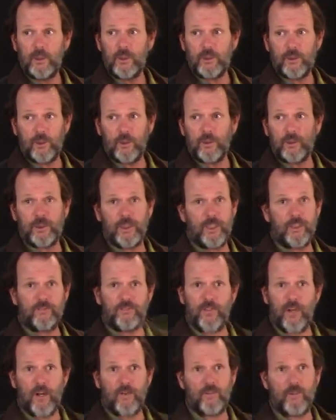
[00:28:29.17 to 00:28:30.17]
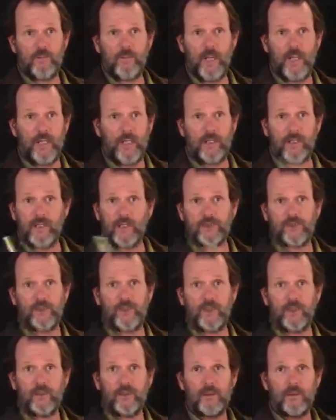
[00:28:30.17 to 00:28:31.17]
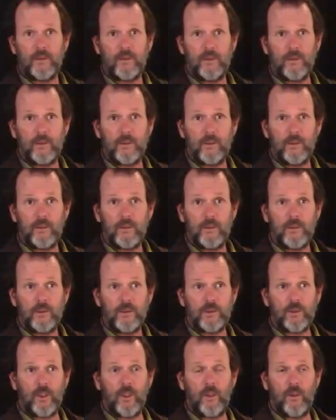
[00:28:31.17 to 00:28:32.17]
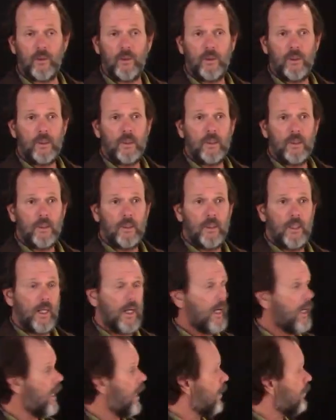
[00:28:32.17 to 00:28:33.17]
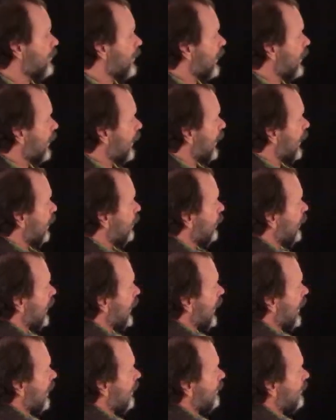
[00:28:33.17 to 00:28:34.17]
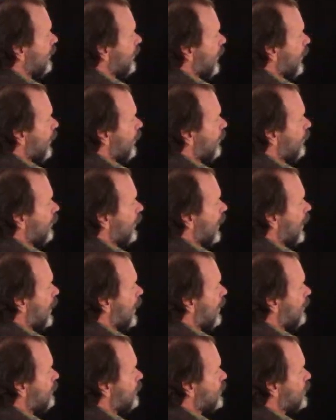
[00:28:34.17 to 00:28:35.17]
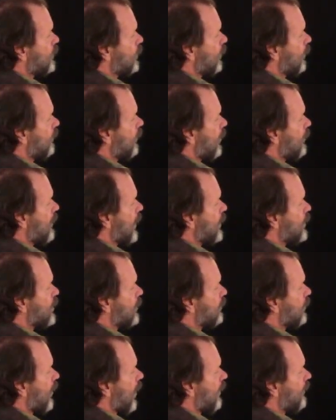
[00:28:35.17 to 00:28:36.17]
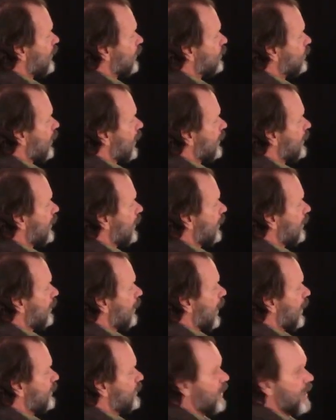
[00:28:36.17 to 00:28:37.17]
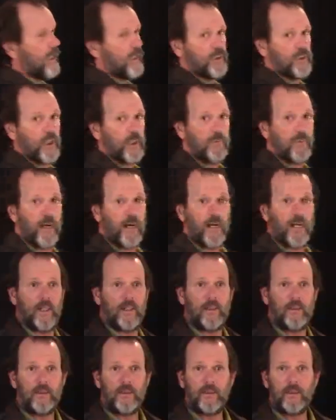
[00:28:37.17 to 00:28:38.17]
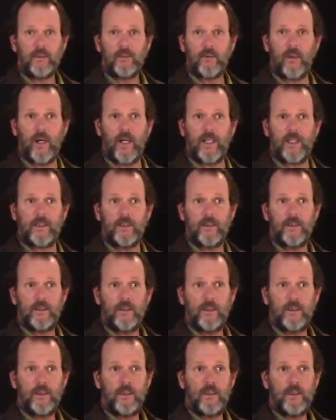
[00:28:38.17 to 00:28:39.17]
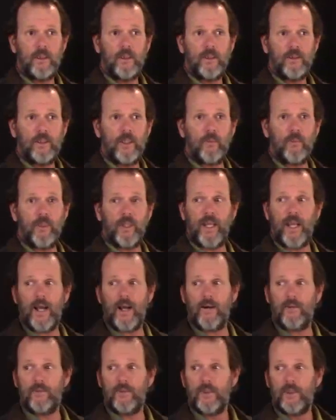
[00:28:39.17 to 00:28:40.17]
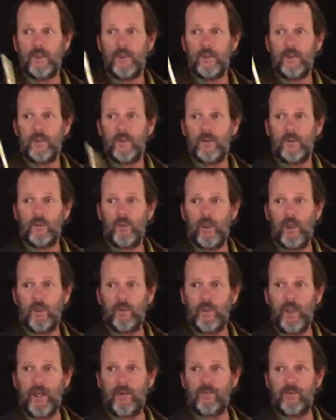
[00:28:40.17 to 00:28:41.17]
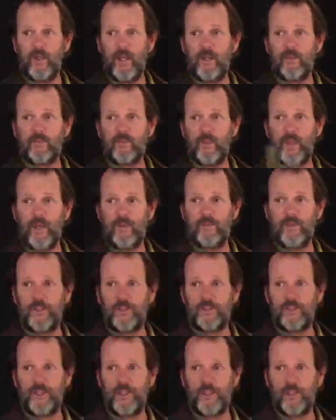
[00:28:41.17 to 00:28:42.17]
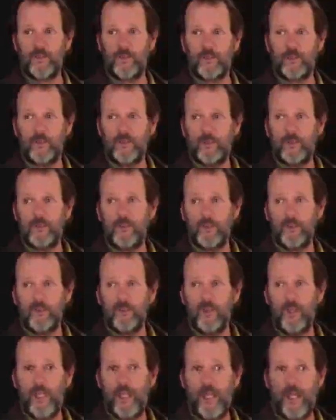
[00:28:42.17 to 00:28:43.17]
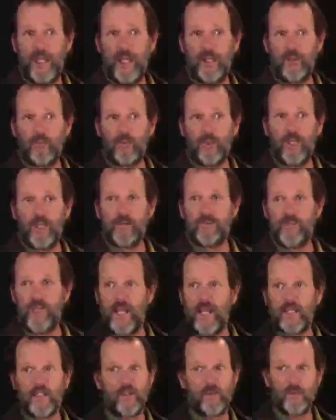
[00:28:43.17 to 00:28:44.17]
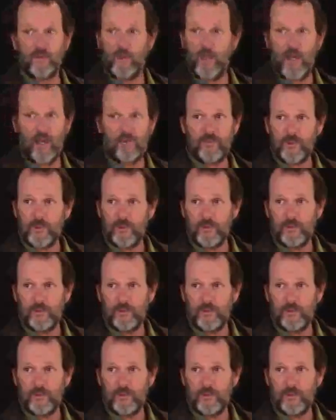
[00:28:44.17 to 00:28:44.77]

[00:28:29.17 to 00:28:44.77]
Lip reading: There's 13, 5 remaining. That's it. So here we have 2 of our major prophets right there, Isaiah and Jeremiah, right? Then we have, what do we have left? We have Ezekiel and we have Daniel left.